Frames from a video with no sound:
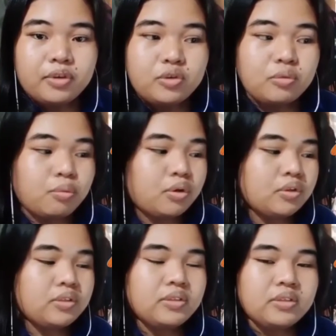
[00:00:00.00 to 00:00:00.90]
Fiction
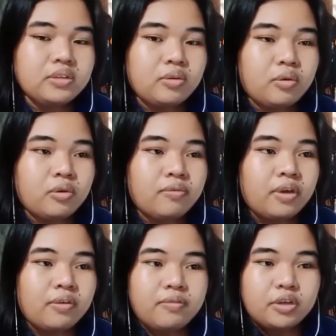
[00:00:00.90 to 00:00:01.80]
books or
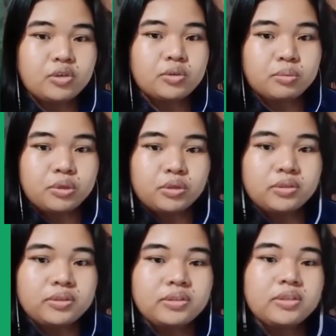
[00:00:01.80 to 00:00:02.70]
fan fiction books.
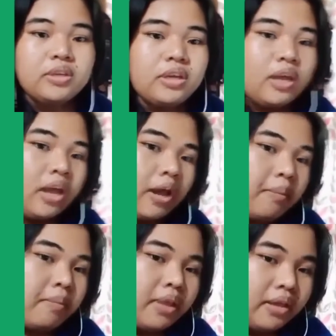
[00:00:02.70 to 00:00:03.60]

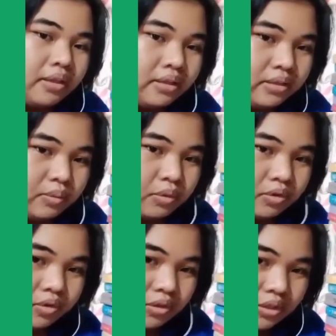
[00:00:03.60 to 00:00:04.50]
Um, like these
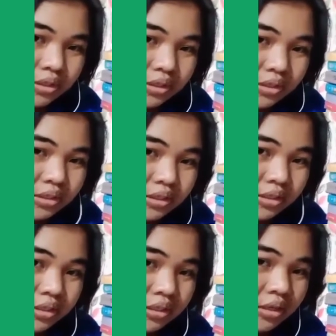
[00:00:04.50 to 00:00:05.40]
ones.
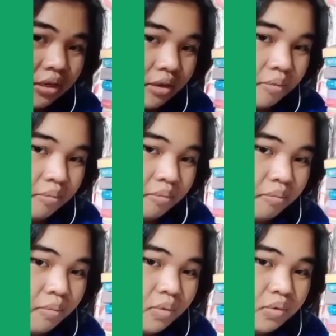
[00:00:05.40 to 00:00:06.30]

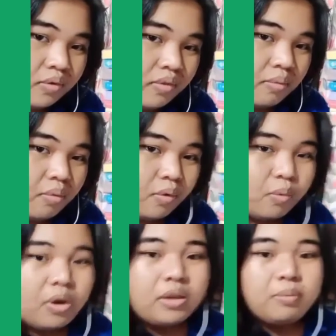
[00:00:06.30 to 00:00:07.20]
Most of them
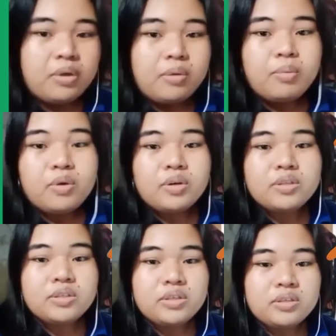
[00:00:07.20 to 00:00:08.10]
are Wattpad
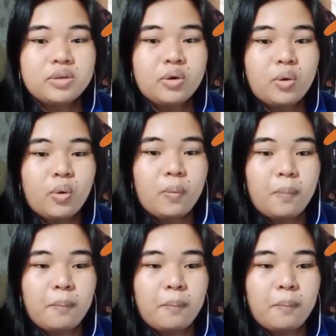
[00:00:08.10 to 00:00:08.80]
books, so